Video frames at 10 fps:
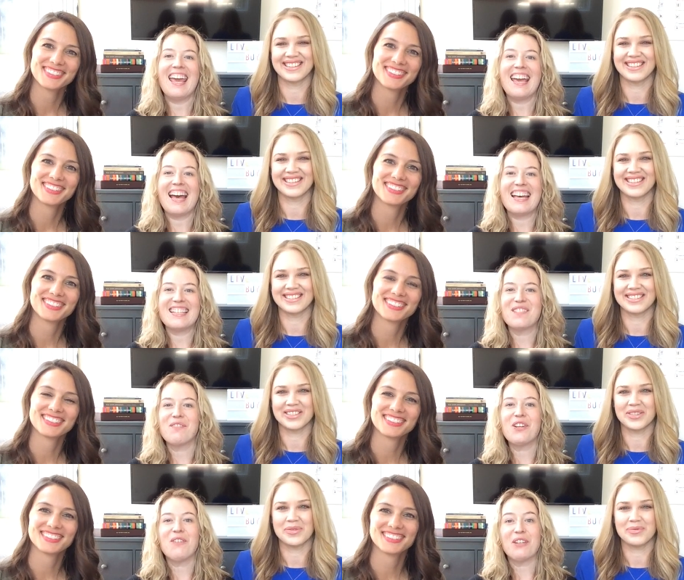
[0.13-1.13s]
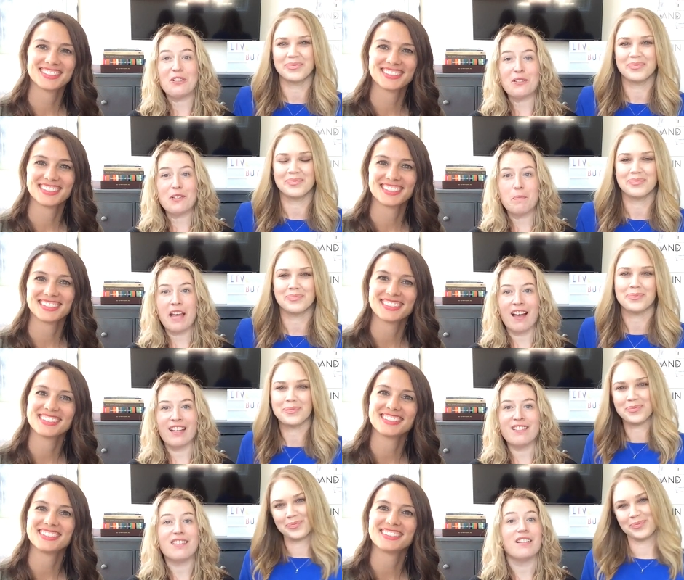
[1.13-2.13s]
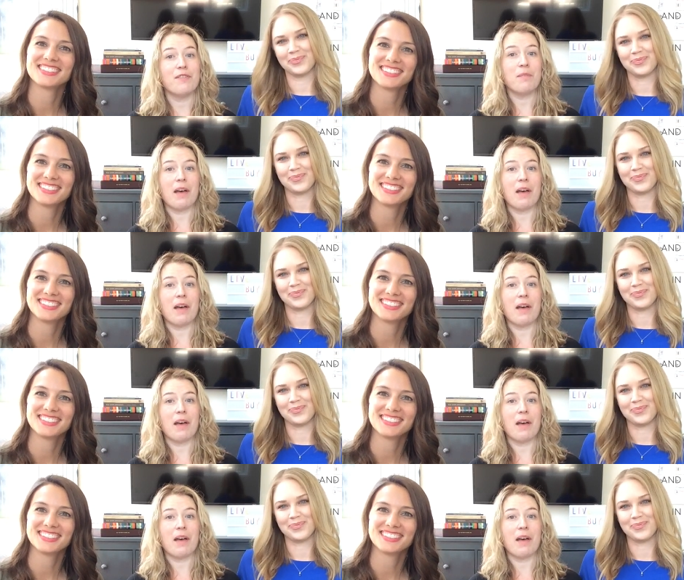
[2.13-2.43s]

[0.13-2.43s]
Speaker 1: guys, we're the realtors behind To Live and